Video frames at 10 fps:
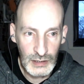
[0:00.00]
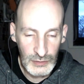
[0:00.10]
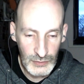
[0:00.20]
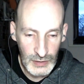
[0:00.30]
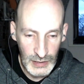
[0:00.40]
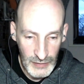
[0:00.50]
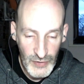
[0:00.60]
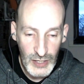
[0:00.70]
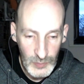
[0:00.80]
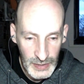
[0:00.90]
in
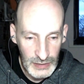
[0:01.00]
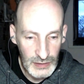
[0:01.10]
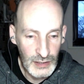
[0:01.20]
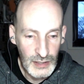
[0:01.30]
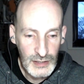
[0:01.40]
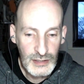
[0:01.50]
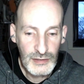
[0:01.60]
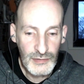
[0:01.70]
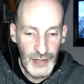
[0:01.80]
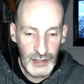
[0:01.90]
development,
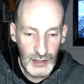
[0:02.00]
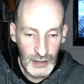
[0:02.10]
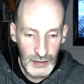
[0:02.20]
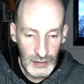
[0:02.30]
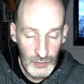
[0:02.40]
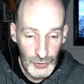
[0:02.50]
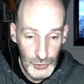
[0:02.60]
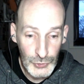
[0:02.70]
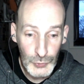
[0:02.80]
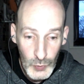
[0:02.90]
then
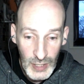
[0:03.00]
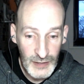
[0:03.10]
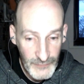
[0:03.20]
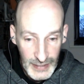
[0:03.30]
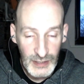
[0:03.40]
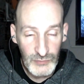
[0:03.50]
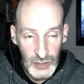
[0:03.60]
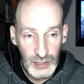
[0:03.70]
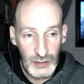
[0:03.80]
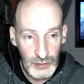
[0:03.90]
you are
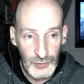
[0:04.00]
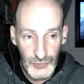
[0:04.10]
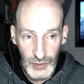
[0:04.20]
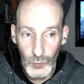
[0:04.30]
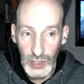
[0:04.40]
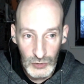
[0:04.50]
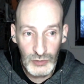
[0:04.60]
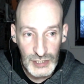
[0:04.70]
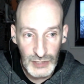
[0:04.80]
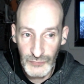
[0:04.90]
effectively using one
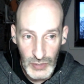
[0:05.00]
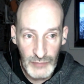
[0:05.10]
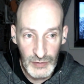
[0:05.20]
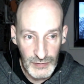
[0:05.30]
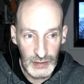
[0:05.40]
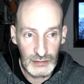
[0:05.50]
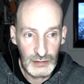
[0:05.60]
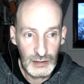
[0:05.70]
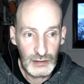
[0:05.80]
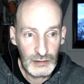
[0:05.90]
origin for everything,
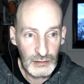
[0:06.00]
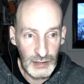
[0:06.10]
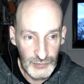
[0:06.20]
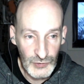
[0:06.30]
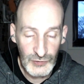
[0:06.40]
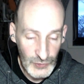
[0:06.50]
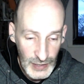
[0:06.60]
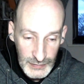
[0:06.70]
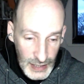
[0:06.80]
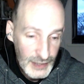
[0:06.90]
right? So
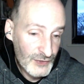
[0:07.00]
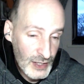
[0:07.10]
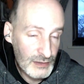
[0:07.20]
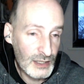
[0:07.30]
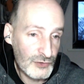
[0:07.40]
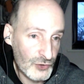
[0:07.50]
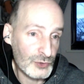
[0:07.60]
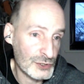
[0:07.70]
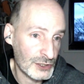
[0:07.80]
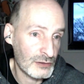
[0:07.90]
that is the ideal
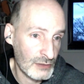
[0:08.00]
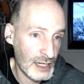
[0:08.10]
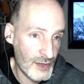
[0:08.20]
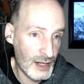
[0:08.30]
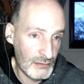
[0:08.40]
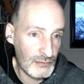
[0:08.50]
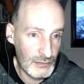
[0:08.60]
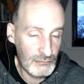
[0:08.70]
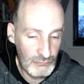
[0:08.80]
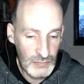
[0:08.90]
solution.
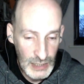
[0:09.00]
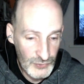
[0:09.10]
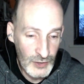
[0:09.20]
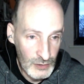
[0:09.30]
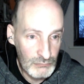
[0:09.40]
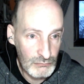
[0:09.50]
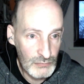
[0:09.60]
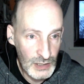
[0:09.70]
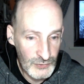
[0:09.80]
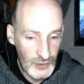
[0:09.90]
That's good.
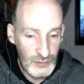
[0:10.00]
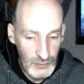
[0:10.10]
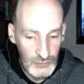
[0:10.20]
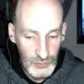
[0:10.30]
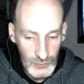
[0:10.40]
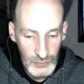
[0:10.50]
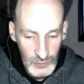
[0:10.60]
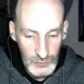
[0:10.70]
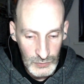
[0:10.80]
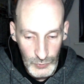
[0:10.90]
It's good
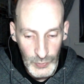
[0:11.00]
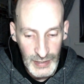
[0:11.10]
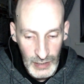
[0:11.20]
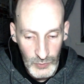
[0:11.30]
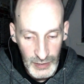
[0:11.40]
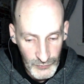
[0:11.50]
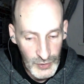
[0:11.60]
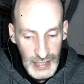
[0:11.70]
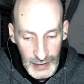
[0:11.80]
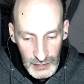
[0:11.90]
to do it that way if you
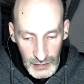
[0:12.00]
can.